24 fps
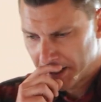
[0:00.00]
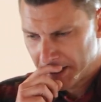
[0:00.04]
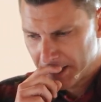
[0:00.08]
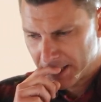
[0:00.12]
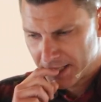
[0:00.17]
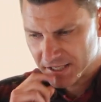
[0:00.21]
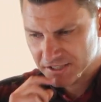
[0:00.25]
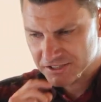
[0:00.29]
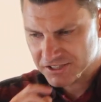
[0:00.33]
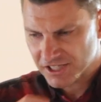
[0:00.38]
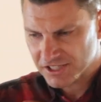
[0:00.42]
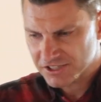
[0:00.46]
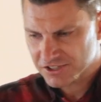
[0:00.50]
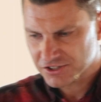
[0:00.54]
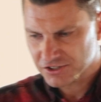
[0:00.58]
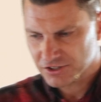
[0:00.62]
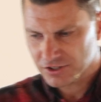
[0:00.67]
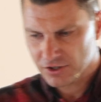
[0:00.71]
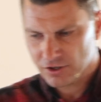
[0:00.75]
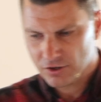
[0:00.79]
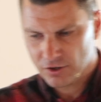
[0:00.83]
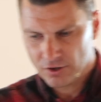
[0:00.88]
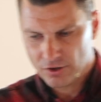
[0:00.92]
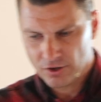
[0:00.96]
it says,
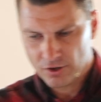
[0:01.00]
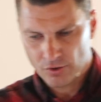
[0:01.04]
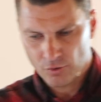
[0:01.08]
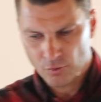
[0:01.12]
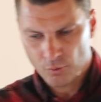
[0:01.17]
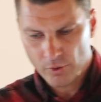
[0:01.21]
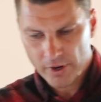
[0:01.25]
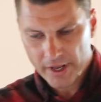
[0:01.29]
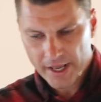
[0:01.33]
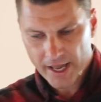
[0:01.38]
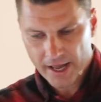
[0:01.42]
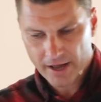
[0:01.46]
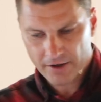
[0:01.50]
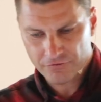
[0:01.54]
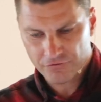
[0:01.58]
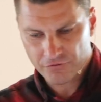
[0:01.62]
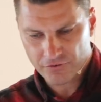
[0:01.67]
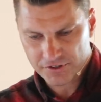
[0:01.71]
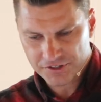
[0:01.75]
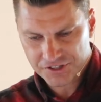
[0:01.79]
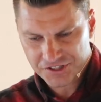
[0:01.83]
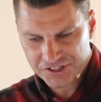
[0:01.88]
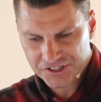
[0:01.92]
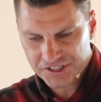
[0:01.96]
We have
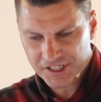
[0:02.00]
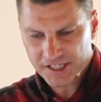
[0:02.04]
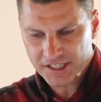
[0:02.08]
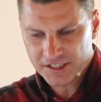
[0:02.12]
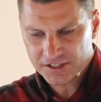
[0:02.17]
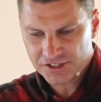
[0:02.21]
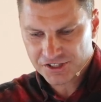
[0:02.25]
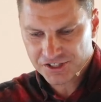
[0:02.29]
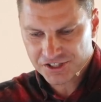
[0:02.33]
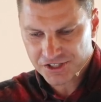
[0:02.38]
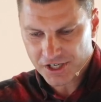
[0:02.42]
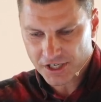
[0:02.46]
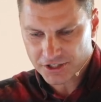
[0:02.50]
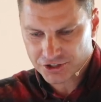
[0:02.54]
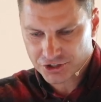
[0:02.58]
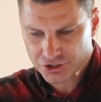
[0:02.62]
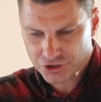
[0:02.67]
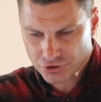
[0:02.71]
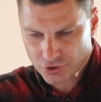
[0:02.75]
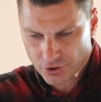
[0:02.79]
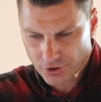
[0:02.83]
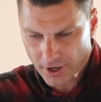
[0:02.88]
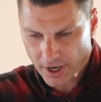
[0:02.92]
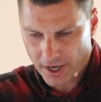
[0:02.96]
seen such
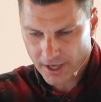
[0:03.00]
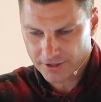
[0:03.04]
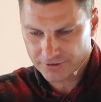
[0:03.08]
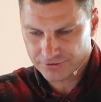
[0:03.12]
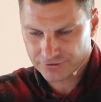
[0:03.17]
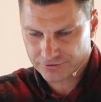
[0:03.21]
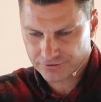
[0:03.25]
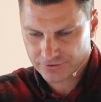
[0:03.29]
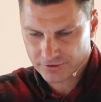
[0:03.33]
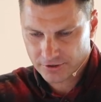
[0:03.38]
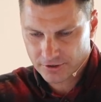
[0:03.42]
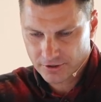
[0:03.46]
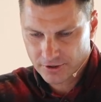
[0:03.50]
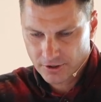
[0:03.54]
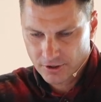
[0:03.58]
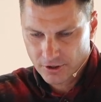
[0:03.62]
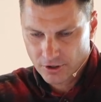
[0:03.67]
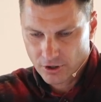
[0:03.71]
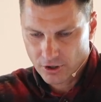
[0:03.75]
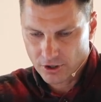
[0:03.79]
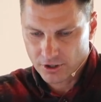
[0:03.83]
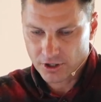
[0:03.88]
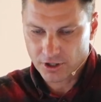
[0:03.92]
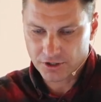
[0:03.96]
trust
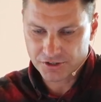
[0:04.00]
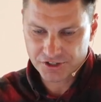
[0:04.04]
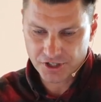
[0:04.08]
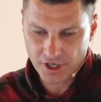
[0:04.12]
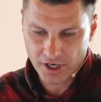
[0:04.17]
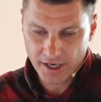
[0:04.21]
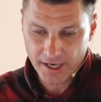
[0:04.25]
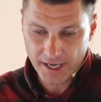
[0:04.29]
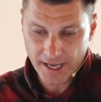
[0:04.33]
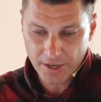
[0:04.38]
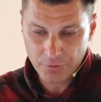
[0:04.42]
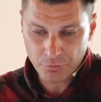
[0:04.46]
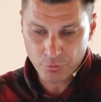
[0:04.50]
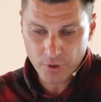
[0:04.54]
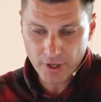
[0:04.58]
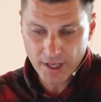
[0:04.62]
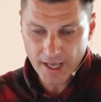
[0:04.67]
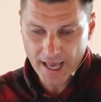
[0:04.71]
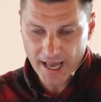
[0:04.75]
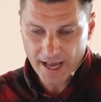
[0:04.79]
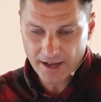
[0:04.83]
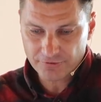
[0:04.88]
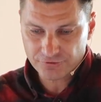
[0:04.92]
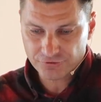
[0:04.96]
or sorry, and we
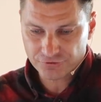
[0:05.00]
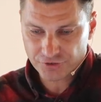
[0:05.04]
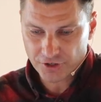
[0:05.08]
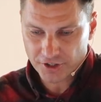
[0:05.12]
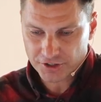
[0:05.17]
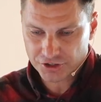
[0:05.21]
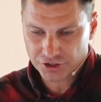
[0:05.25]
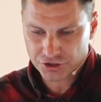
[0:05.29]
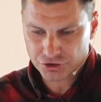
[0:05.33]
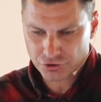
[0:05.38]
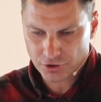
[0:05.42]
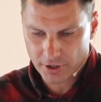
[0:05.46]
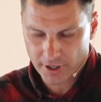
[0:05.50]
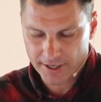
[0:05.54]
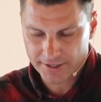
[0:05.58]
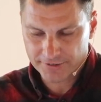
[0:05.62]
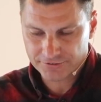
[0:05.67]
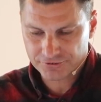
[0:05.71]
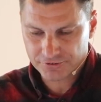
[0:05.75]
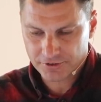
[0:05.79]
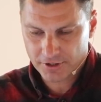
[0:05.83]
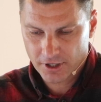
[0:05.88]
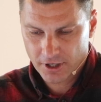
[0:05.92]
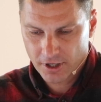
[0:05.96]
have such trust